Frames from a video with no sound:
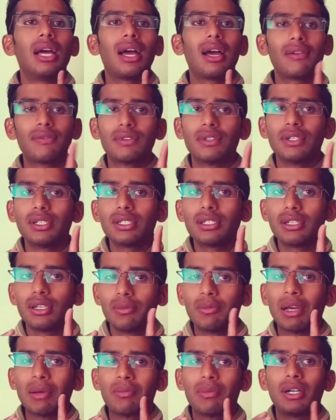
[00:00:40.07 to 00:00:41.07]
Everett,
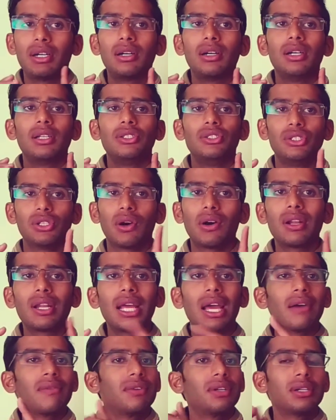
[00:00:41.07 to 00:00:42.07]
remember, John
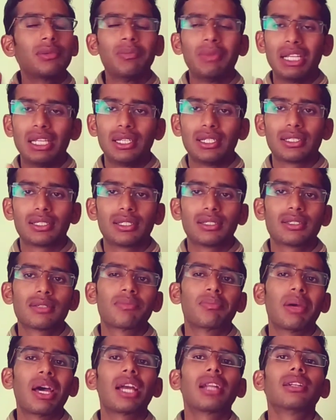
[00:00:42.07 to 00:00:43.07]
Everett Millais's
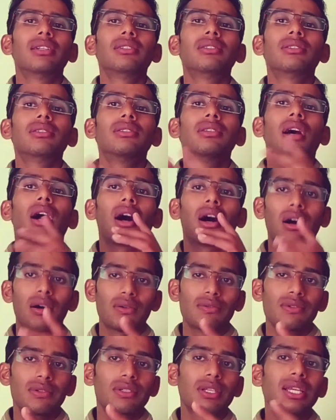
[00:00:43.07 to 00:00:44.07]
parents'
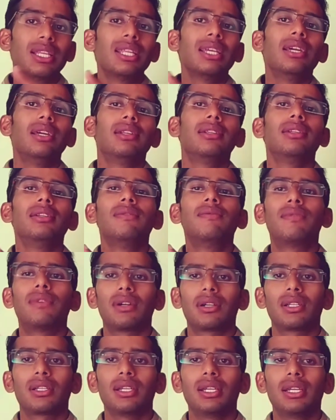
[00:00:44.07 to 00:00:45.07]
house in
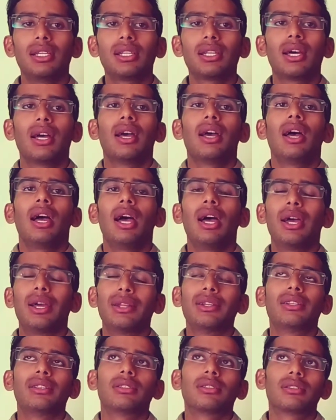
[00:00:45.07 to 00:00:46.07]
1848
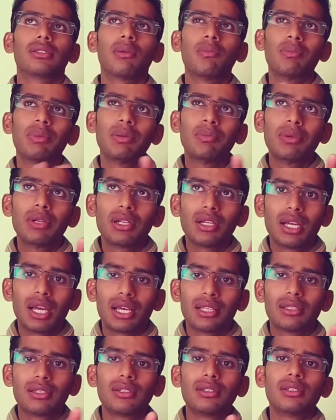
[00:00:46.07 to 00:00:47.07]
and some people
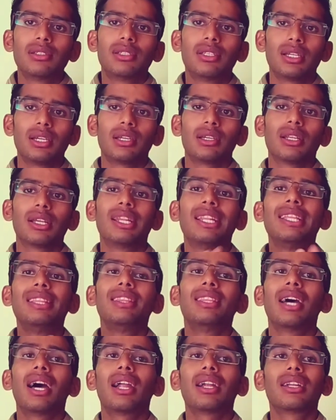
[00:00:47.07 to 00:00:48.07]
gathered there and
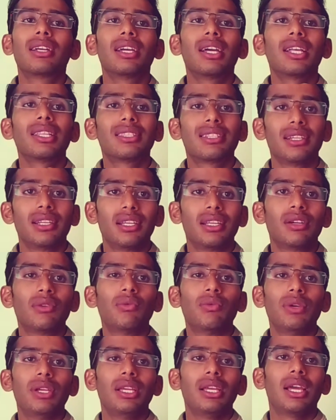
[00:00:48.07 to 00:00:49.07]
in that
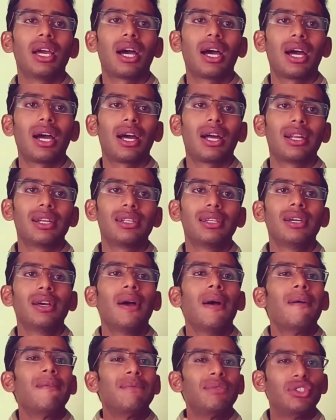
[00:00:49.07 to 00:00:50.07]
gathering we had
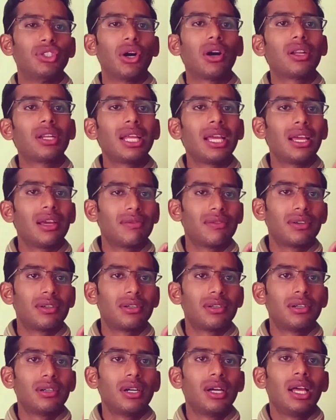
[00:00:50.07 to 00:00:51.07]
John
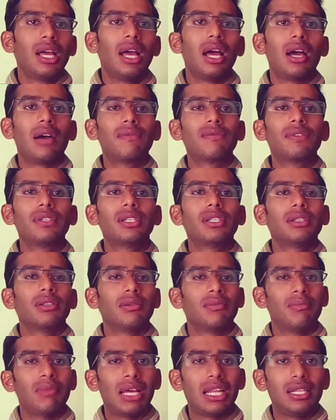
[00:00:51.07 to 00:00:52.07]
Ever, Everett
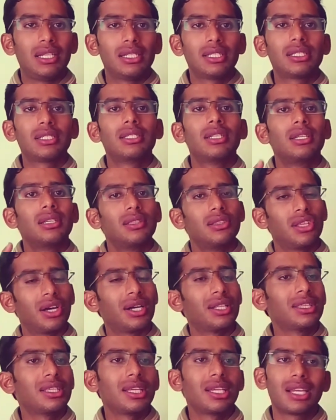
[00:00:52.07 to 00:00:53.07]
Millais,
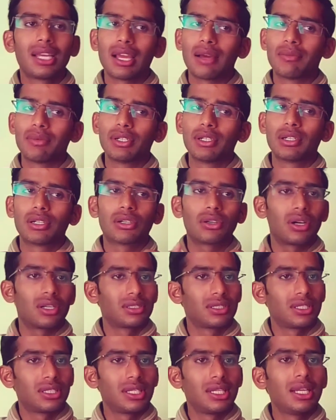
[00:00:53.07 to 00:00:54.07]
Dante Gabriel
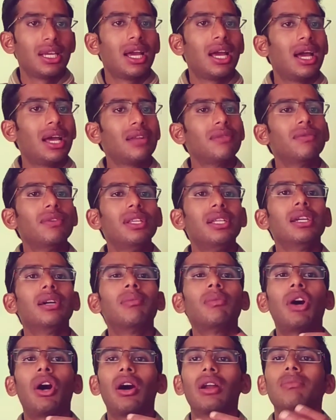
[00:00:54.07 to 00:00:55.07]
Rossetti and
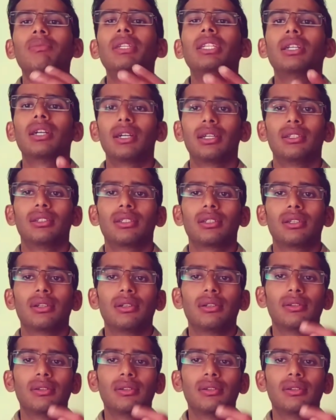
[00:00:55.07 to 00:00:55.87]
William Holman Hunt.